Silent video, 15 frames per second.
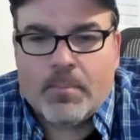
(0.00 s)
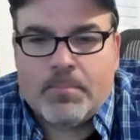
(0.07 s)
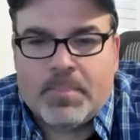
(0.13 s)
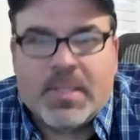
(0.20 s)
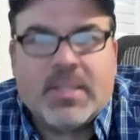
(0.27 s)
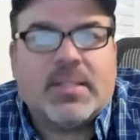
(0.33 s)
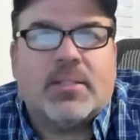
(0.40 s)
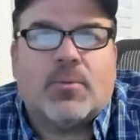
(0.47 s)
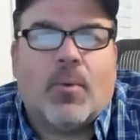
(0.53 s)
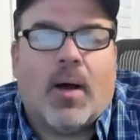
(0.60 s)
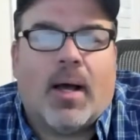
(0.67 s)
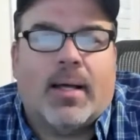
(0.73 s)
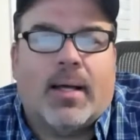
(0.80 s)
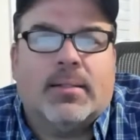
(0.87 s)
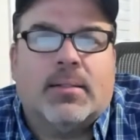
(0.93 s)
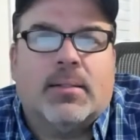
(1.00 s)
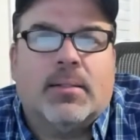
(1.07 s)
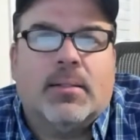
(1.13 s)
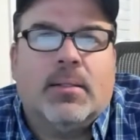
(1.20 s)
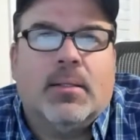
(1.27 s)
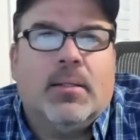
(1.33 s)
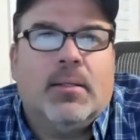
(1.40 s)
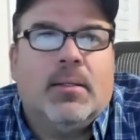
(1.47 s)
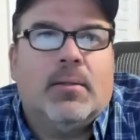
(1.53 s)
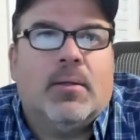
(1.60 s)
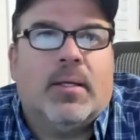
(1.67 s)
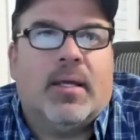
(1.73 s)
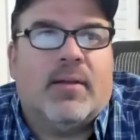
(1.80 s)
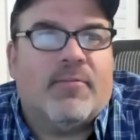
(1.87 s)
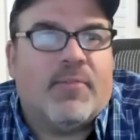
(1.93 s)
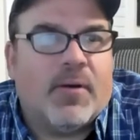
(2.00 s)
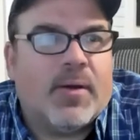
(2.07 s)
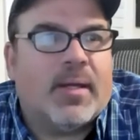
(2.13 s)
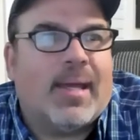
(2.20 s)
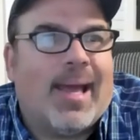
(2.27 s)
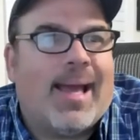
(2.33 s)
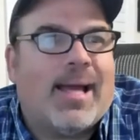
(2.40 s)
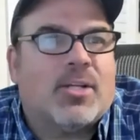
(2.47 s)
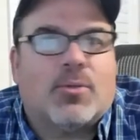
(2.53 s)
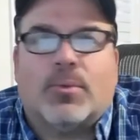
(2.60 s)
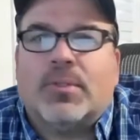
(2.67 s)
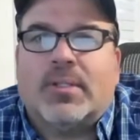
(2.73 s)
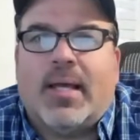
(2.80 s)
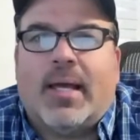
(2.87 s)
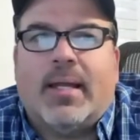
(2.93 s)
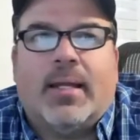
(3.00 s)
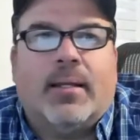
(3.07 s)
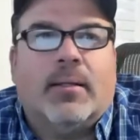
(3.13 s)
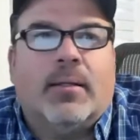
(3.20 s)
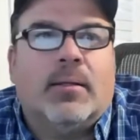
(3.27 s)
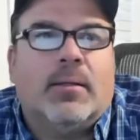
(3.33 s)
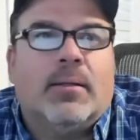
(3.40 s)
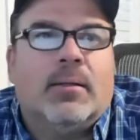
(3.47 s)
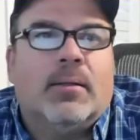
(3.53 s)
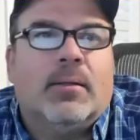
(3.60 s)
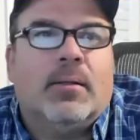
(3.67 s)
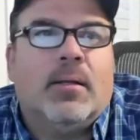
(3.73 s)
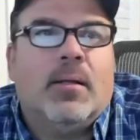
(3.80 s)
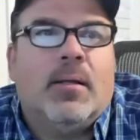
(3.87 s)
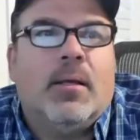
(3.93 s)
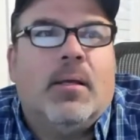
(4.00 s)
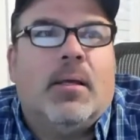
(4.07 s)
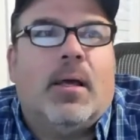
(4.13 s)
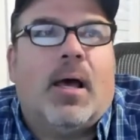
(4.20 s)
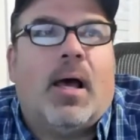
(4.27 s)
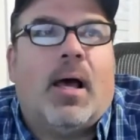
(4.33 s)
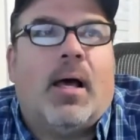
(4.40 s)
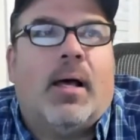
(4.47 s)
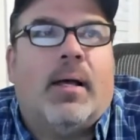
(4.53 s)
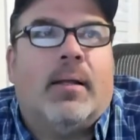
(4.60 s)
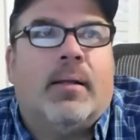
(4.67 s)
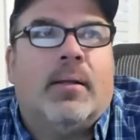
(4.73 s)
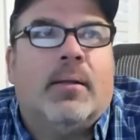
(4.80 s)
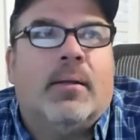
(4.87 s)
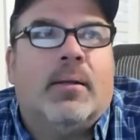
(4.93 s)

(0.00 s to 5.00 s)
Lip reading: business wise in a very casual setting on